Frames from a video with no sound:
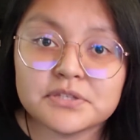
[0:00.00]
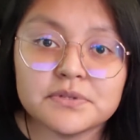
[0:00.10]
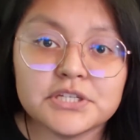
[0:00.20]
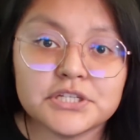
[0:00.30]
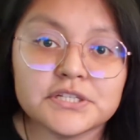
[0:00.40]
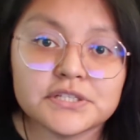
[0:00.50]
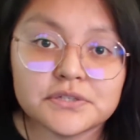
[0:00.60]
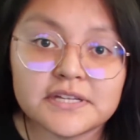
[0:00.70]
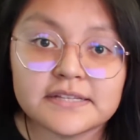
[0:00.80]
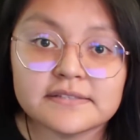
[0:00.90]
to Indigenous
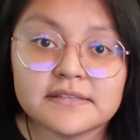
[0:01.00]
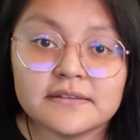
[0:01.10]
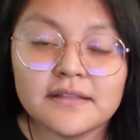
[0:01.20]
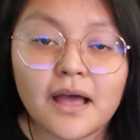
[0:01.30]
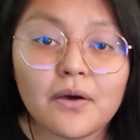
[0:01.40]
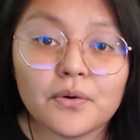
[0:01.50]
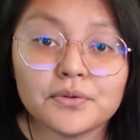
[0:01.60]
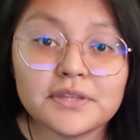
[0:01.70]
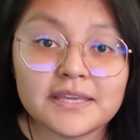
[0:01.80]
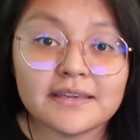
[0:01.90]
students not
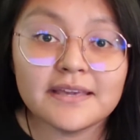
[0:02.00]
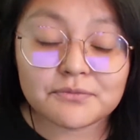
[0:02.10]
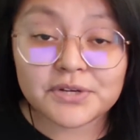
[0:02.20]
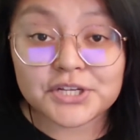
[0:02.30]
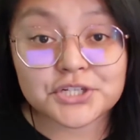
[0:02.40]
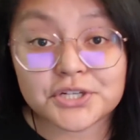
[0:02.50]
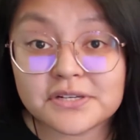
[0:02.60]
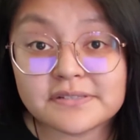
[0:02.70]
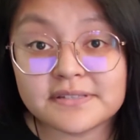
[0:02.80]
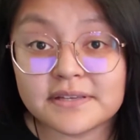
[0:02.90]
only
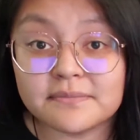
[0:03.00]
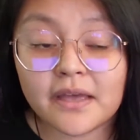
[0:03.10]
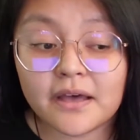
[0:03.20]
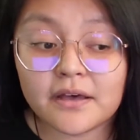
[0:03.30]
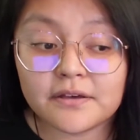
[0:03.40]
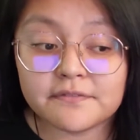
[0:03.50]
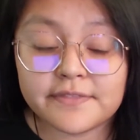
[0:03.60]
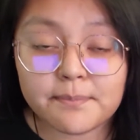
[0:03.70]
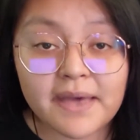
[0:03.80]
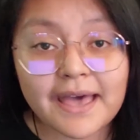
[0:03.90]
reassures them of
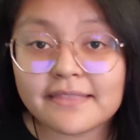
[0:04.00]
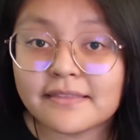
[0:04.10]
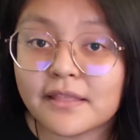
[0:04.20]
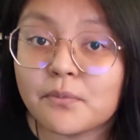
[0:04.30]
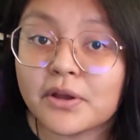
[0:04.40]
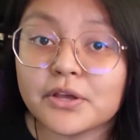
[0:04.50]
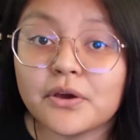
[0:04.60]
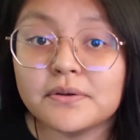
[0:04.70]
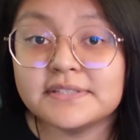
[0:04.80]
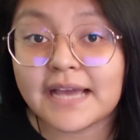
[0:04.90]
the path that they want to
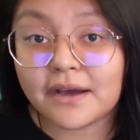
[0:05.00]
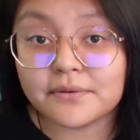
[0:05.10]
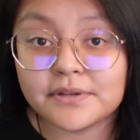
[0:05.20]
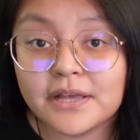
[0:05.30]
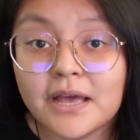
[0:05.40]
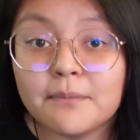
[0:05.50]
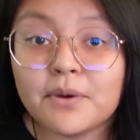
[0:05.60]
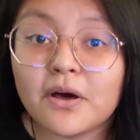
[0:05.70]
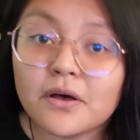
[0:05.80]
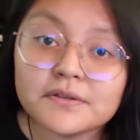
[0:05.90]
go down,
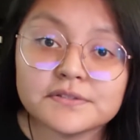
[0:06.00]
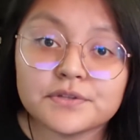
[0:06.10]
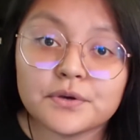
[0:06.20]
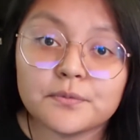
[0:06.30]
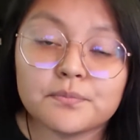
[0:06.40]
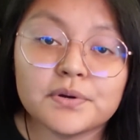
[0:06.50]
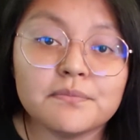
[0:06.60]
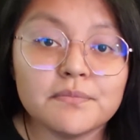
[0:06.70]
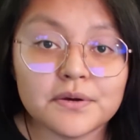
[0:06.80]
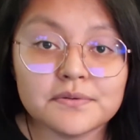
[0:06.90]
but also
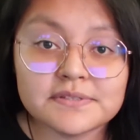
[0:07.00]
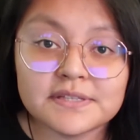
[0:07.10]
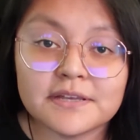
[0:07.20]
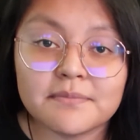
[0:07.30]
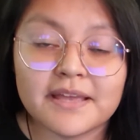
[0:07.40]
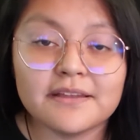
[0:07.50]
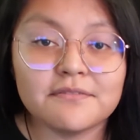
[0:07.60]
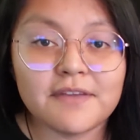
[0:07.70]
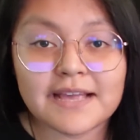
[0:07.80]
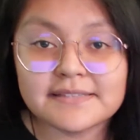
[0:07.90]
promotes them and
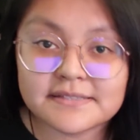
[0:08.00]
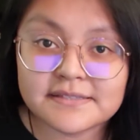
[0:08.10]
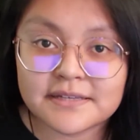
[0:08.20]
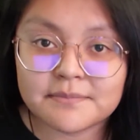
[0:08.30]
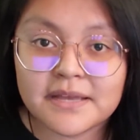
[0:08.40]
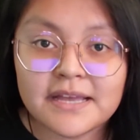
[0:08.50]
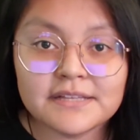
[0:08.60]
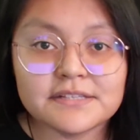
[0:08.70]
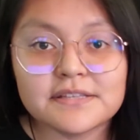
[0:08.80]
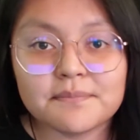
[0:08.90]
advances them
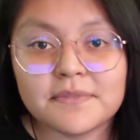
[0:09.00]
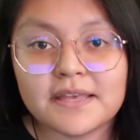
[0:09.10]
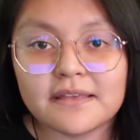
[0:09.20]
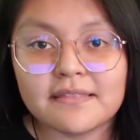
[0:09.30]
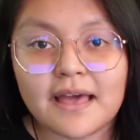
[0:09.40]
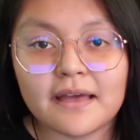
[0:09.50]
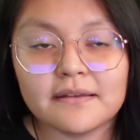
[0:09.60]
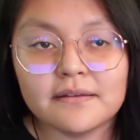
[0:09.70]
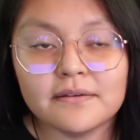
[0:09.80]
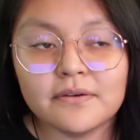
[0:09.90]
to something
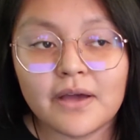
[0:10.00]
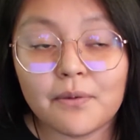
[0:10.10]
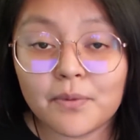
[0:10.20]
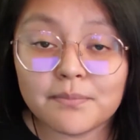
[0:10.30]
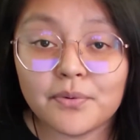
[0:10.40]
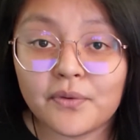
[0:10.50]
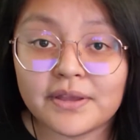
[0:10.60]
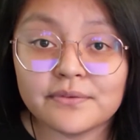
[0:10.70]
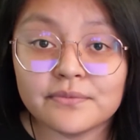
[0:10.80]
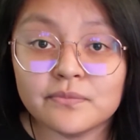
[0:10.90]
that at one
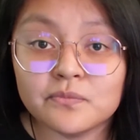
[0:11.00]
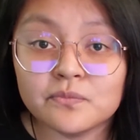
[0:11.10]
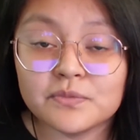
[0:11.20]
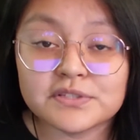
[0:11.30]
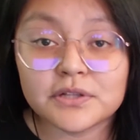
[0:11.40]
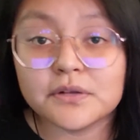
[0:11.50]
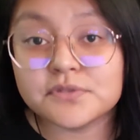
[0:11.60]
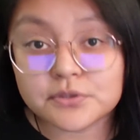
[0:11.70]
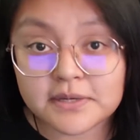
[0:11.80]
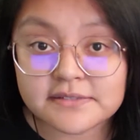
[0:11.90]
point was close
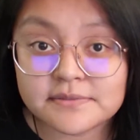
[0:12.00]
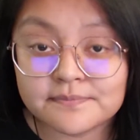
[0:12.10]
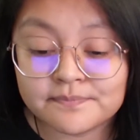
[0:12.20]
to us.